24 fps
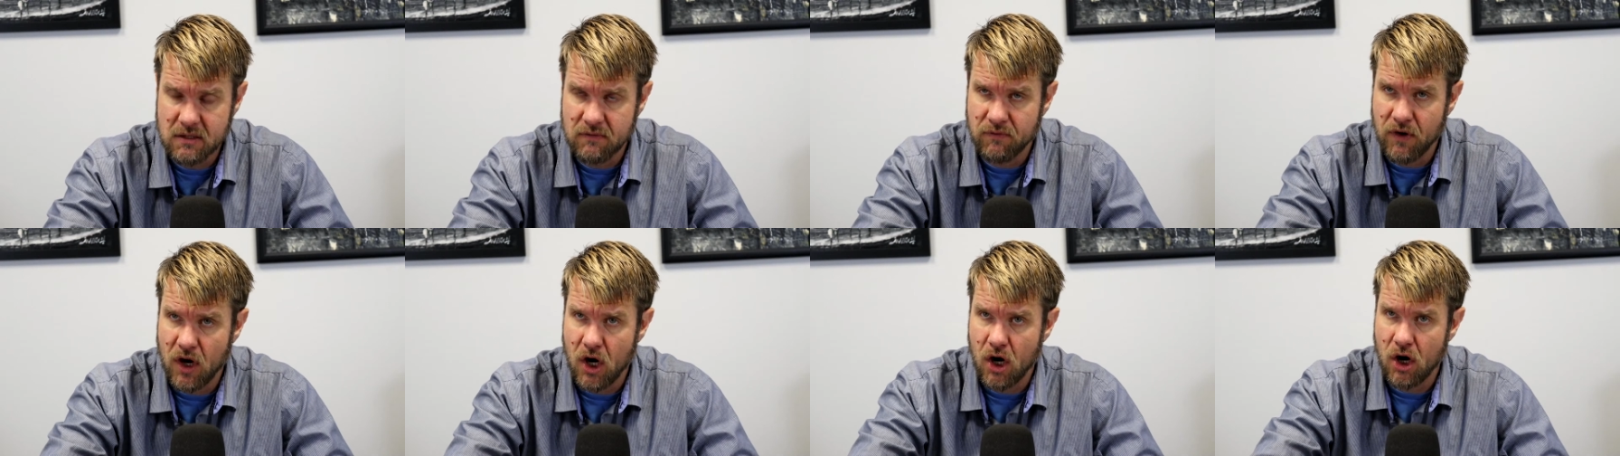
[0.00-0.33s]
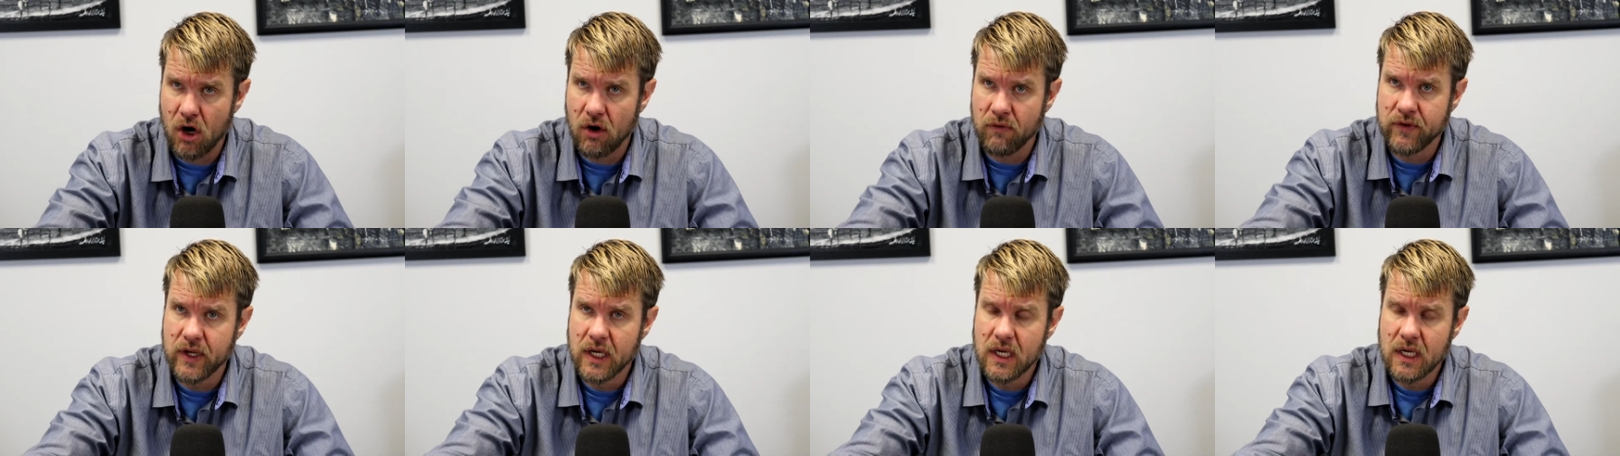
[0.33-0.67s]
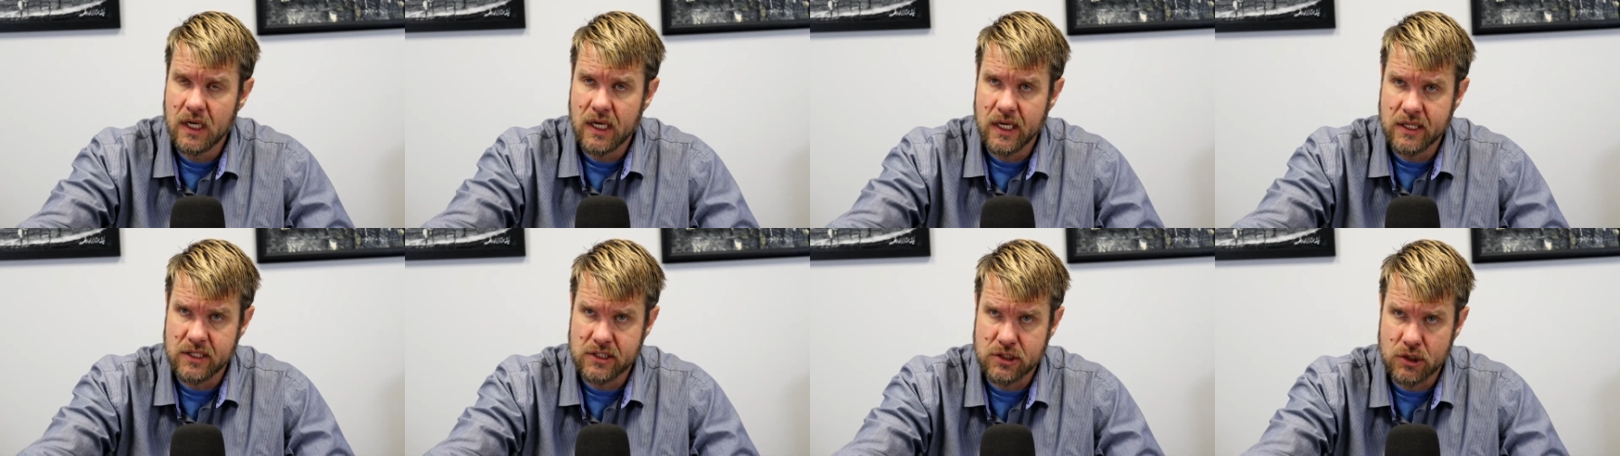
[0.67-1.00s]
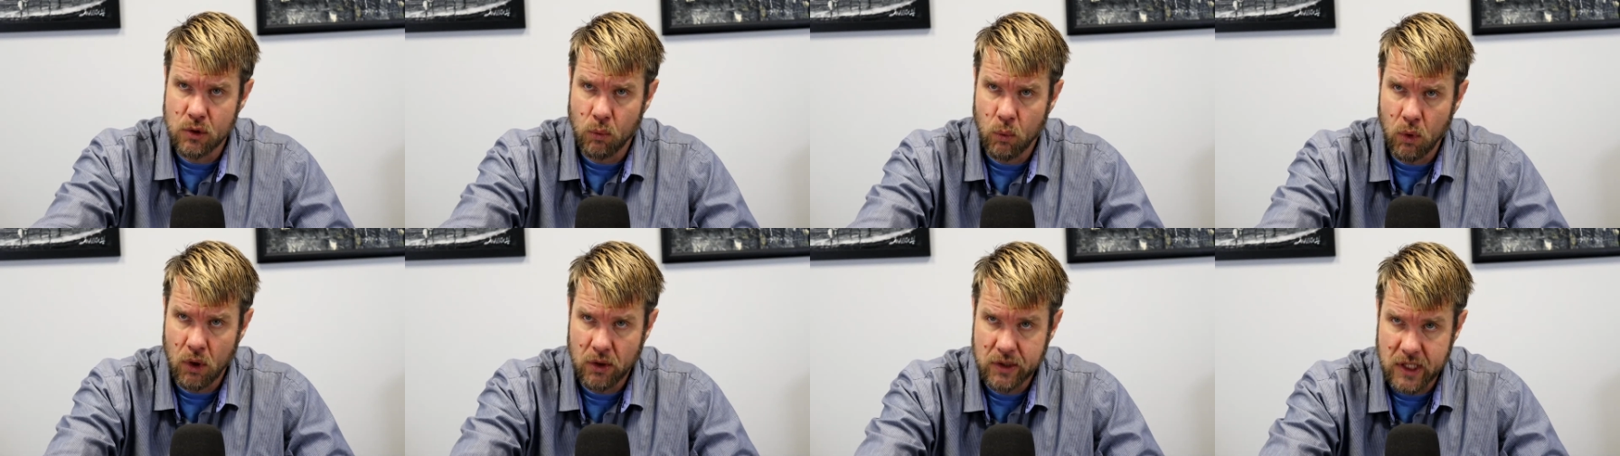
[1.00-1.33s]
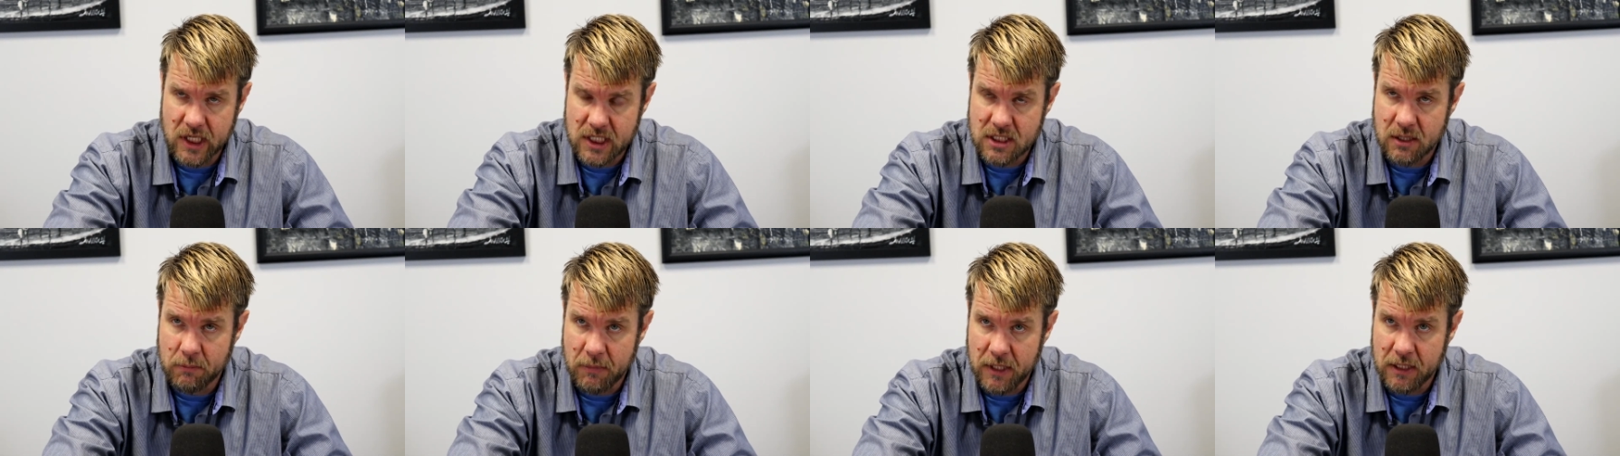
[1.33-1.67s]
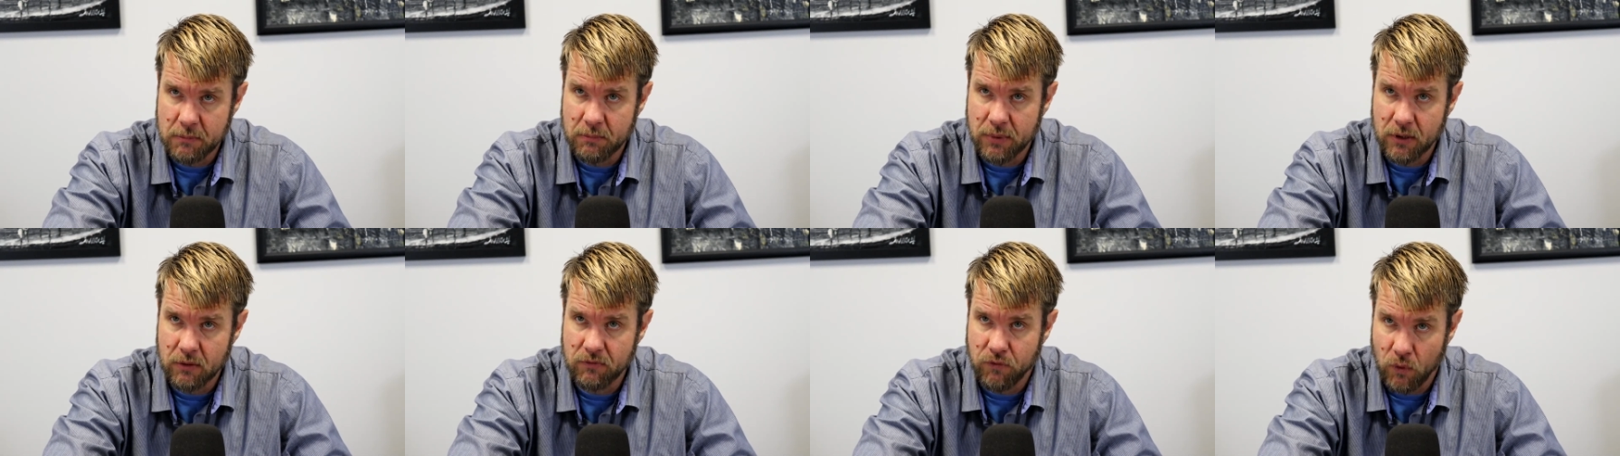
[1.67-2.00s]
involved. And this is the work that's to
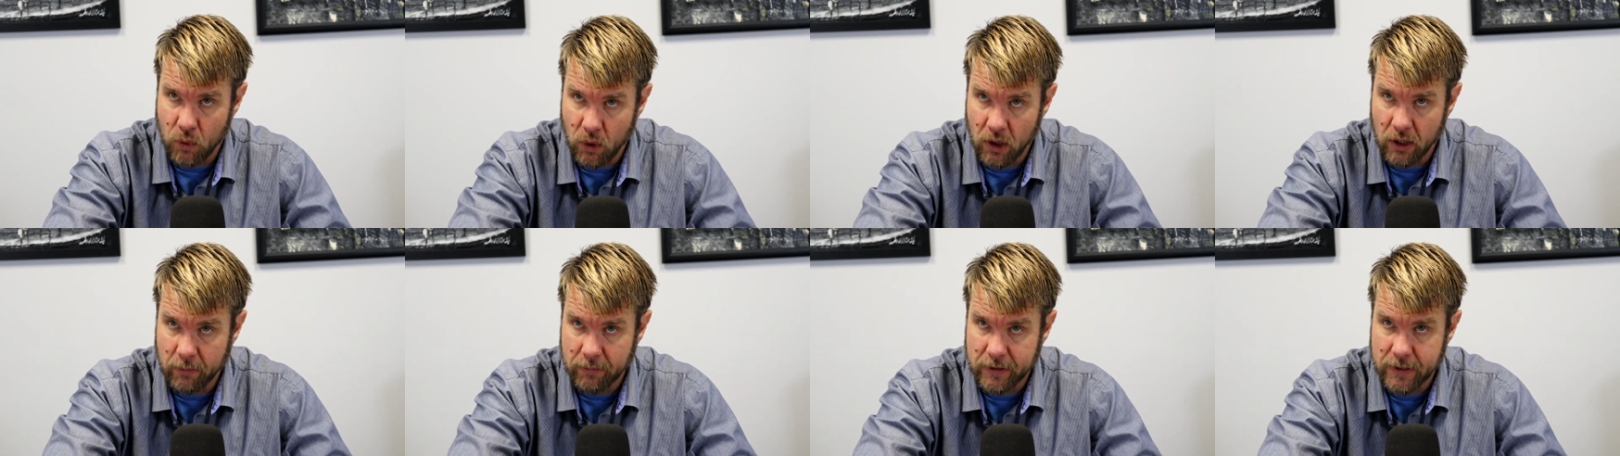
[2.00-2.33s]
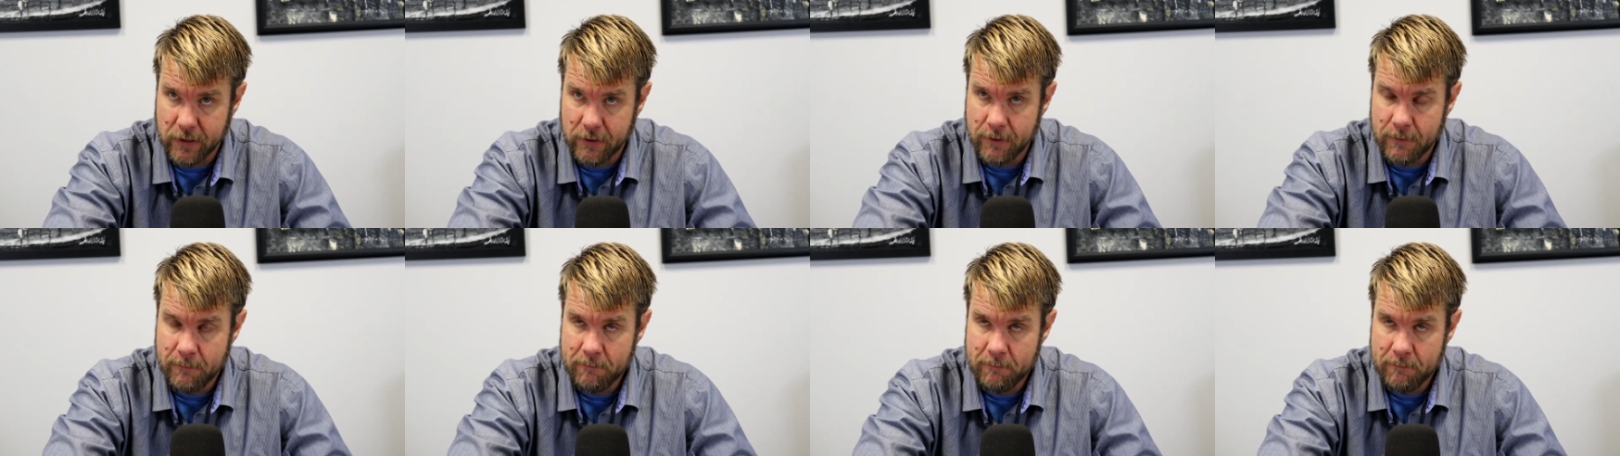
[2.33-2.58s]
be performed.